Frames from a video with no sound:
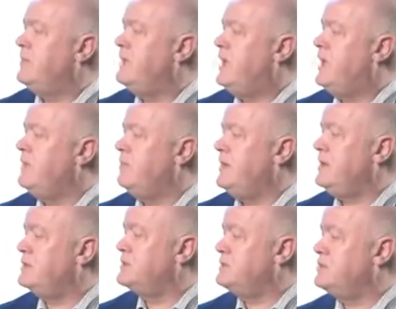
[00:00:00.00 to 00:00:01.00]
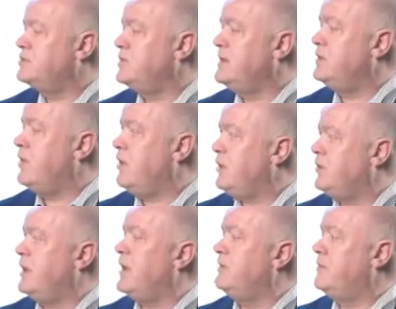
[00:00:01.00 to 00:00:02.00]
the AE rate between
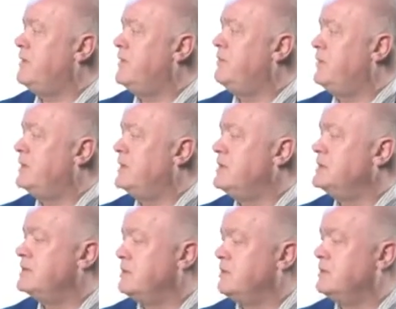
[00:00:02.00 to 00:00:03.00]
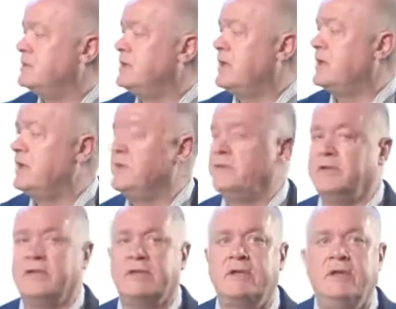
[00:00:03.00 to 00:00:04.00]
oral ibuprofen and topical
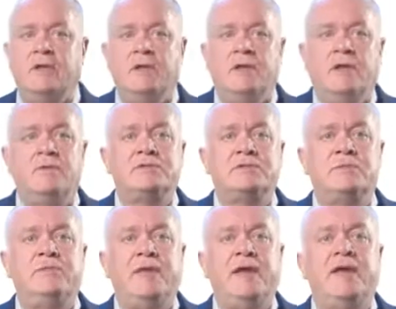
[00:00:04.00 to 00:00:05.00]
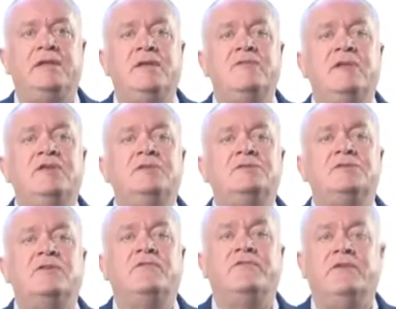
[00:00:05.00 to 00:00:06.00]
diclofenac was compared in the use
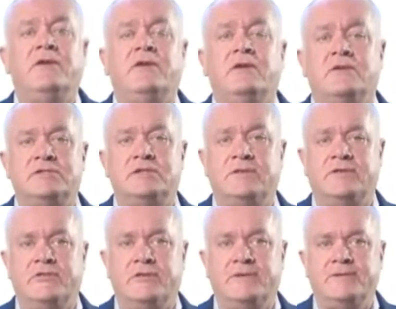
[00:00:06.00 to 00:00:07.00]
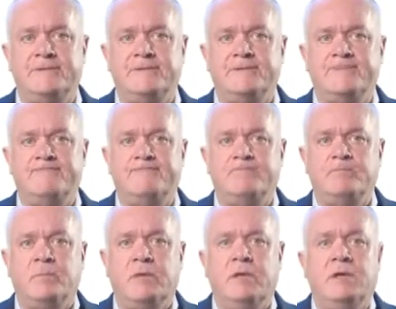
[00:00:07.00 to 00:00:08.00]
of finger osteoarthritis.
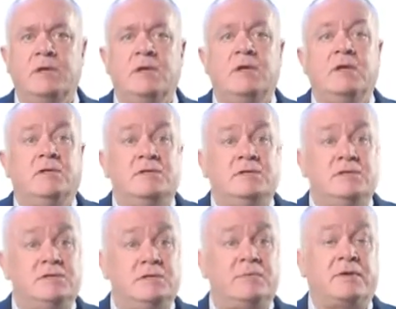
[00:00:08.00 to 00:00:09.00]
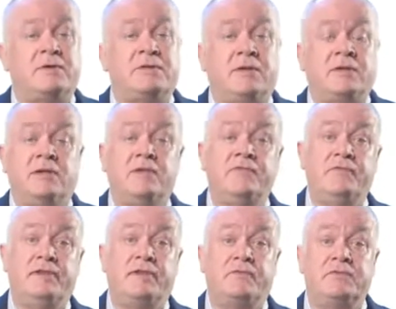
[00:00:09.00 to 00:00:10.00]
The topical
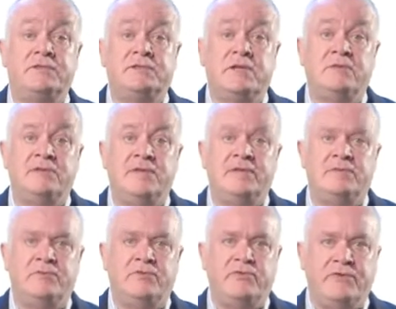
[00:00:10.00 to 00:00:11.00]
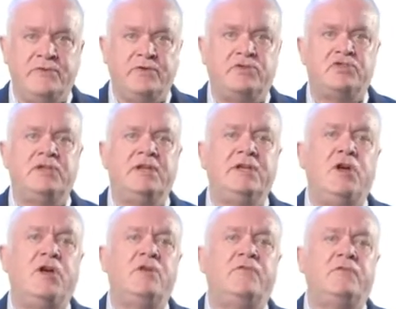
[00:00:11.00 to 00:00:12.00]
diclofenac was associated with a reduction in
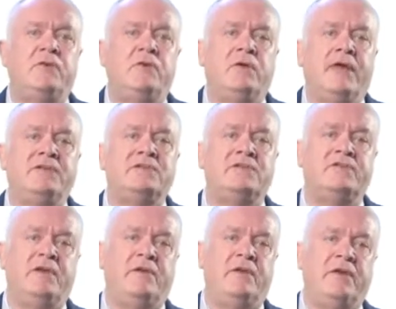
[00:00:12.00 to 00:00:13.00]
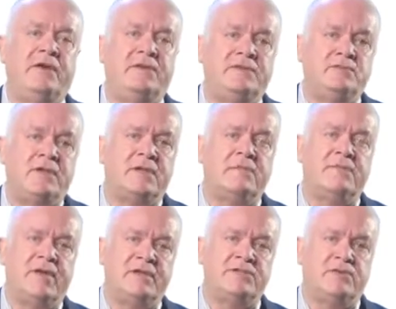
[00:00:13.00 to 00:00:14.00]
overall and severe AEs when
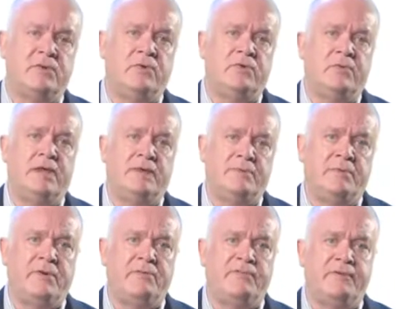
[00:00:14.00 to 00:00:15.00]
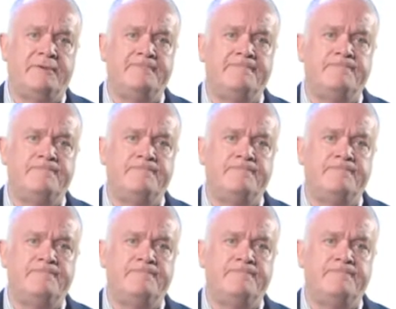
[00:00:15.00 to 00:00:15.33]
compared to oral ibuprofen.